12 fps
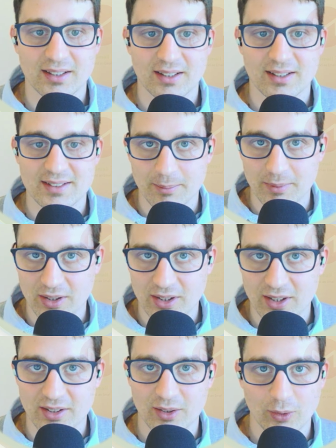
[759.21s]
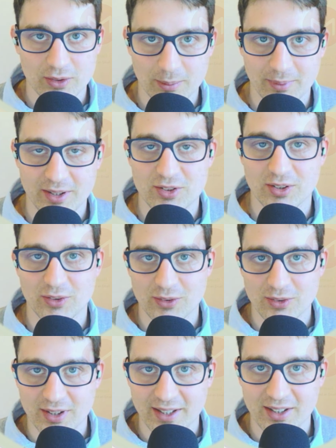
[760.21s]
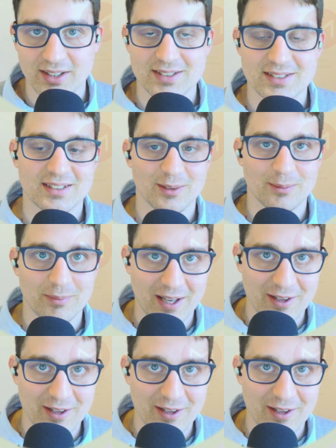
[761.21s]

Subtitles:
similar automation tutorials. Bye for